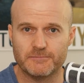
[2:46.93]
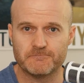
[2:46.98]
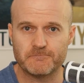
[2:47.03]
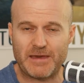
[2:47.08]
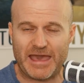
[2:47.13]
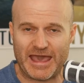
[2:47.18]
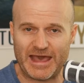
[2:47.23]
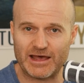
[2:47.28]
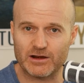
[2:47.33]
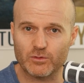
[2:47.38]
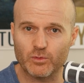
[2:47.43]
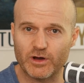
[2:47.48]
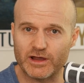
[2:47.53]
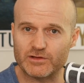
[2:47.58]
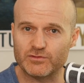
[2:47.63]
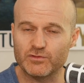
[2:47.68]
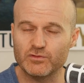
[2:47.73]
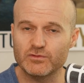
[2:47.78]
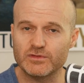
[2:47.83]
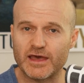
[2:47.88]
How do I
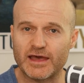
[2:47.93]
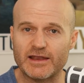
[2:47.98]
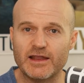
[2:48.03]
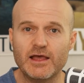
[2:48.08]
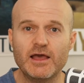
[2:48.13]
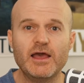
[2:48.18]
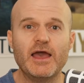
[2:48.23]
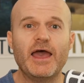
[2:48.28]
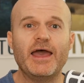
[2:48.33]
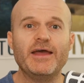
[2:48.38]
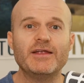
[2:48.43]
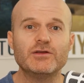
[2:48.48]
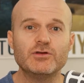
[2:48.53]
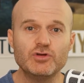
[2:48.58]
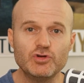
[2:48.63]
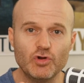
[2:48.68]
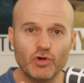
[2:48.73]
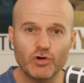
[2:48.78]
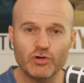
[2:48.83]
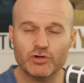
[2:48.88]
do that?
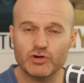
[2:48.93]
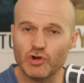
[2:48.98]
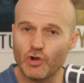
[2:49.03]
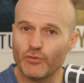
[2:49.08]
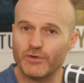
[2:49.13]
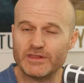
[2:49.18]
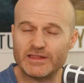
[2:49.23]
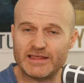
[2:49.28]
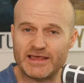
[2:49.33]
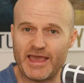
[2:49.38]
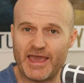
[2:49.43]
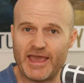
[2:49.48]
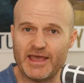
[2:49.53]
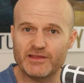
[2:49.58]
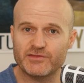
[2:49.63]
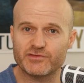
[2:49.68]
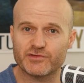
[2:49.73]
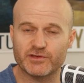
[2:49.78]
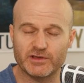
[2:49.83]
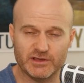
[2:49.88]
And not knowing the
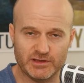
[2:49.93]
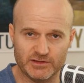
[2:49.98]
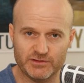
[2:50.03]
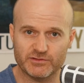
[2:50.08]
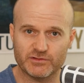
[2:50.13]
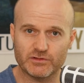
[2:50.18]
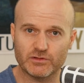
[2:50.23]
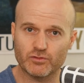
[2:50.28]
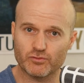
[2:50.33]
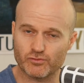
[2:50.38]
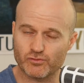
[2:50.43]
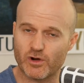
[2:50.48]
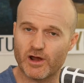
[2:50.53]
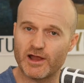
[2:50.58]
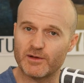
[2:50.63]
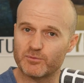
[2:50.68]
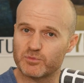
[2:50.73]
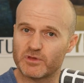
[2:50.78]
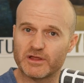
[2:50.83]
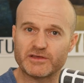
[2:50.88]
answer is the
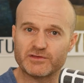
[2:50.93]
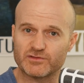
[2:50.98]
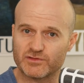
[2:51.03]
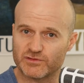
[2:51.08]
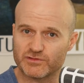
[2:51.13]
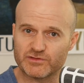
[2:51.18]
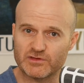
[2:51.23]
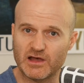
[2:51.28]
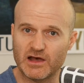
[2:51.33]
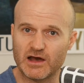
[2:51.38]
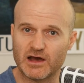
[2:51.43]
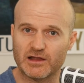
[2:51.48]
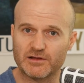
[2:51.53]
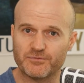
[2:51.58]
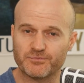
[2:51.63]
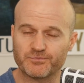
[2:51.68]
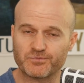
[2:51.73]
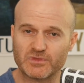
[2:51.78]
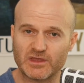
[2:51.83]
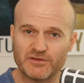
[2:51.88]
right place to start.
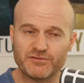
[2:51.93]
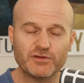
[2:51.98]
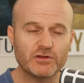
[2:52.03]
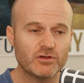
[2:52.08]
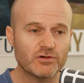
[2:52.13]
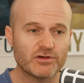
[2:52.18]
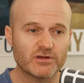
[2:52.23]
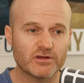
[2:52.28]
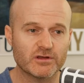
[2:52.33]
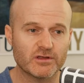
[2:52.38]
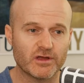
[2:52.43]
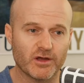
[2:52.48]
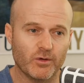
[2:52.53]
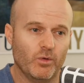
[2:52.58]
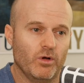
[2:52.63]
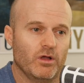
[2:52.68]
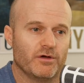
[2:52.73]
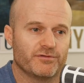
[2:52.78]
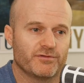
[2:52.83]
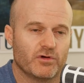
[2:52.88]
If you look at it, you're like,
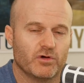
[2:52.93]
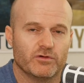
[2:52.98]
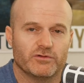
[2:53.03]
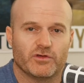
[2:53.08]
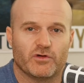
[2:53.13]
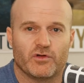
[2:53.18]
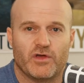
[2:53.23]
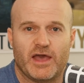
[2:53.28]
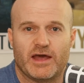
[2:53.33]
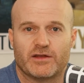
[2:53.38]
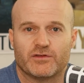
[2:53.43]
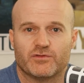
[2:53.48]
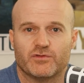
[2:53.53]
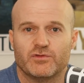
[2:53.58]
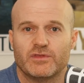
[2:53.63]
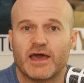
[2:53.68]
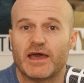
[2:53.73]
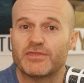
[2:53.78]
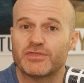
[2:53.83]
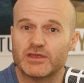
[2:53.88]
well, of course I know how to do
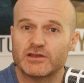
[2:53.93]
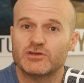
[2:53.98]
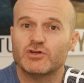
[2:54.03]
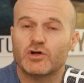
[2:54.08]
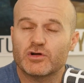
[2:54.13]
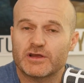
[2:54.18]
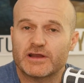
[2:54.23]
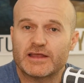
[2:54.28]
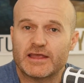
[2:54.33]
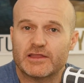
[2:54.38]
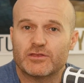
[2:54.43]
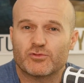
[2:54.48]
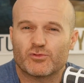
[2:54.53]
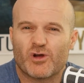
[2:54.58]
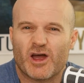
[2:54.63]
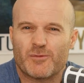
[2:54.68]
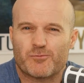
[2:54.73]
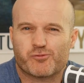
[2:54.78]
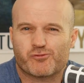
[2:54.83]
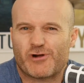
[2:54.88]
that, then you're not going to get the
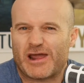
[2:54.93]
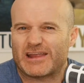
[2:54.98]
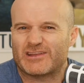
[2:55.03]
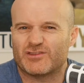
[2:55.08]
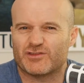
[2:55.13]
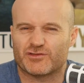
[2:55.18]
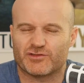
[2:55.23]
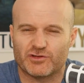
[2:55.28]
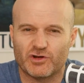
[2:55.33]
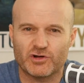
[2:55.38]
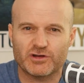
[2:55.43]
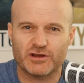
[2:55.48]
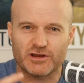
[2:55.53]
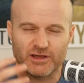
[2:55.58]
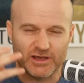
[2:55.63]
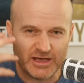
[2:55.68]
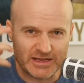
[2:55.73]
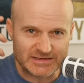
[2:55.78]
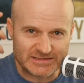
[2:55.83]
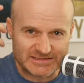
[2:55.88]
right practice. You're not going
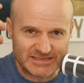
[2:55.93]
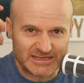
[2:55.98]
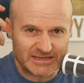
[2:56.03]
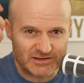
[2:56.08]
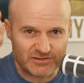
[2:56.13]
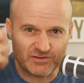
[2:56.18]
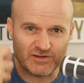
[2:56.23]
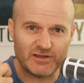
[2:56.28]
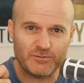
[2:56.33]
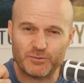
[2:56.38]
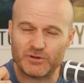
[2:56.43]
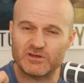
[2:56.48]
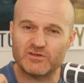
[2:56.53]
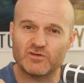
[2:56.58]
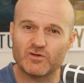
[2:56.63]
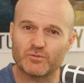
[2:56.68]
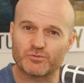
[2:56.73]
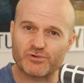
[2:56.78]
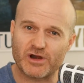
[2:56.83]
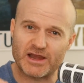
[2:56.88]
to dig deep into
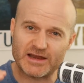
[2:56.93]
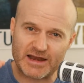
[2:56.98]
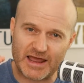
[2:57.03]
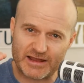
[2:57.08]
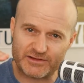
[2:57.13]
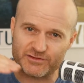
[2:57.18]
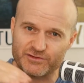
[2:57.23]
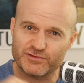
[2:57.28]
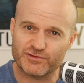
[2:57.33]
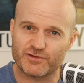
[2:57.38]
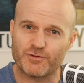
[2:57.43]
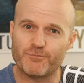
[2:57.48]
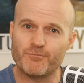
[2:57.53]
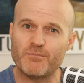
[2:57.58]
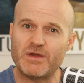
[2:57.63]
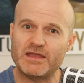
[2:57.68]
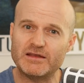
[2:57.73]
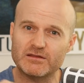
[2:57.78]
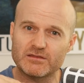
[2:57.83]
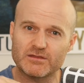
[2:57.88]
your brain and
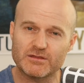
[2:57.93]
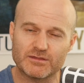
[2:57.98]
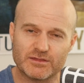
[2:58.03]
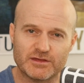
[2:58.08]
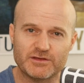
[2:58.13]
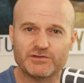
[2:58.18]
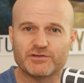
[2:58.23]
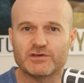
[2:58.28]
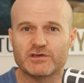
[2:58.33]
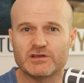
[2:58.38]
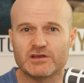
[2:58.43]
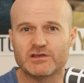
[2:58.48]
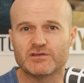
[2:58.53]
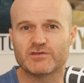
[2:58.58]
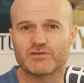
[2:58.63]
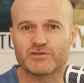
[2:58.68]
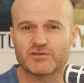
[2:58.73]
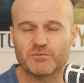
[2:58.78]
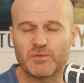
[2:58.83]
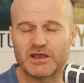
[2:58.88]
cement the things that you need
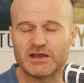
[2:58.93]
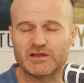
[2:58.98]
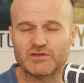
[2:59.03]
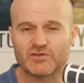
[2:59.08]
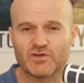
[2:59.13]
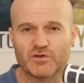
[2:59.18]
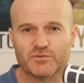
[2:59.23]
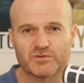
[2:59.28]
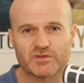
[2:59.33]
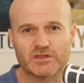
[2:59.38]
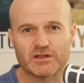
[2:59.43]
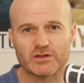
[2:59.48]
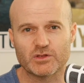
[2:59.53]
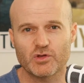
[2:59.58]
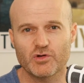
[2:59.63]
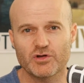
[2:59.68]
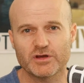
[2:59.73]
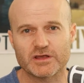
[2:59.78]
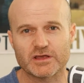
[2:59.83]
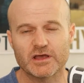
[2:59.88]
to cement in terms of the
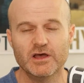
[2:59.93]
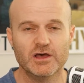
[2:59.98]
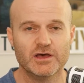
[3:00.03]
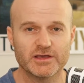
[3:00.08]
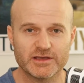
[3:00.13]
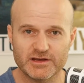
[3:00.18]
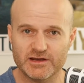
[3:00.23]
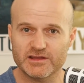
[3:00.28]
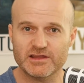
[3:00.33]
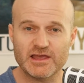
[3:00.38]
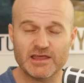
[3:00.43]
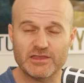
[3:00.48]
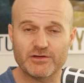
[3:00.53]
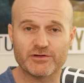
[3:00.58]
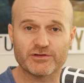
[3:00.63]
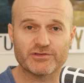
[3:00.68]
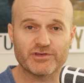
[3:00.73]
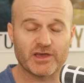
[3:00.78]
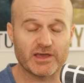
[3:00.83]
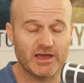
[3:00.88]
learning. You need to get there
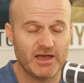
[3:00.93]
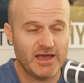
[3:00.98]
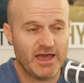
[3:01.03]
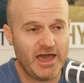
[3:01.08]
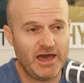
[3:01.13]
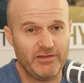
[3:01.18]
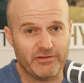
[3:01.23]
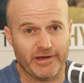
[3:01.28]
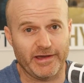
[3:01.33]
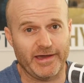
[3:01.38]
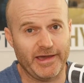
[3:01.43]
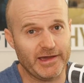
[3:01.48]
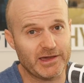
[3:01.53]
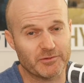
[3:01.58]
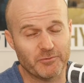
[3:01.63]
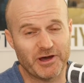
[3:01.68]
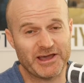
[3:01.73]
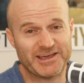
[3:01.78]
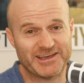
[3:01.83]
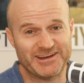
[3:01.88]
and say, how the heck
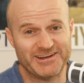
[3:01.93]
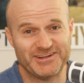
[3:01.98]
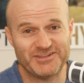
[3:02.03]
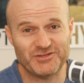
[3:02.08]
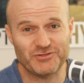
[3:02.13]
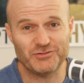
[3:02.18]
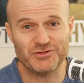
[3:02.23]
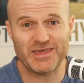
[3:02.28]
am I going to do